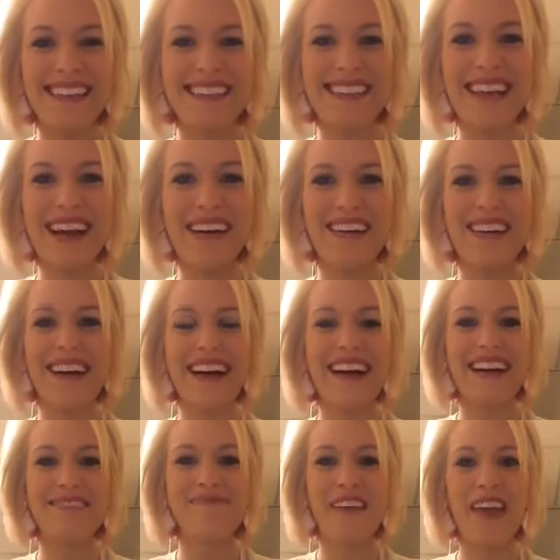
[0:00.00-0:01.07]
So
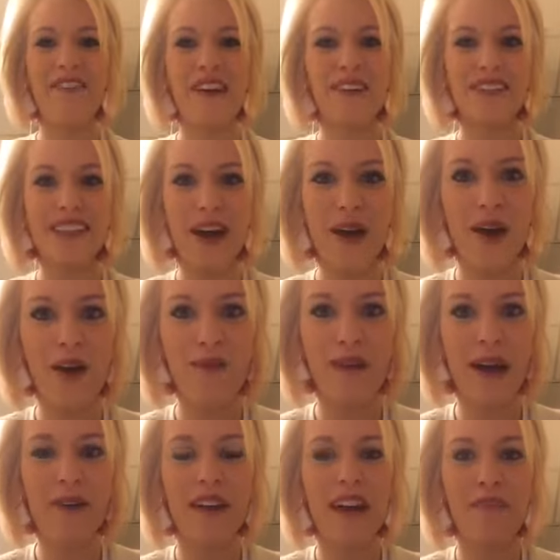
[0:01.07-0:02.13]
if I was at home, I
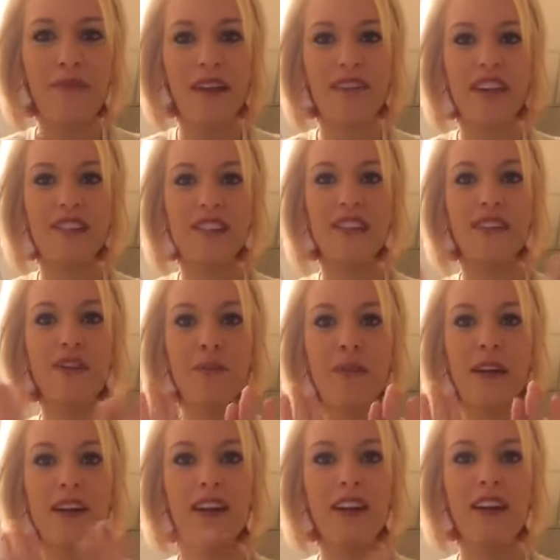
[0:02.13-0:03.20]
would have my fancy little
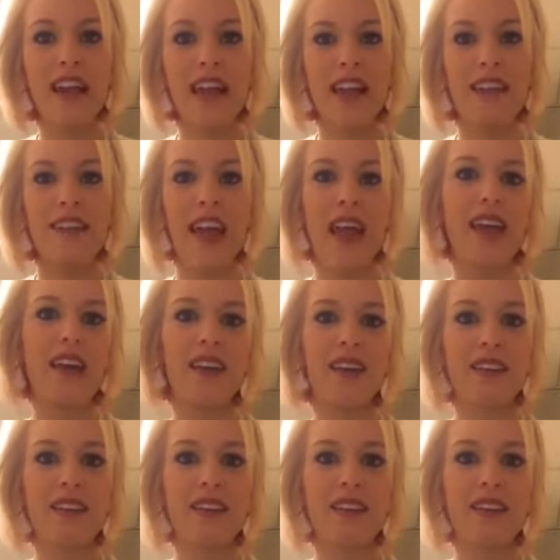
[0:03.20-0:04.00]
mirror and, like,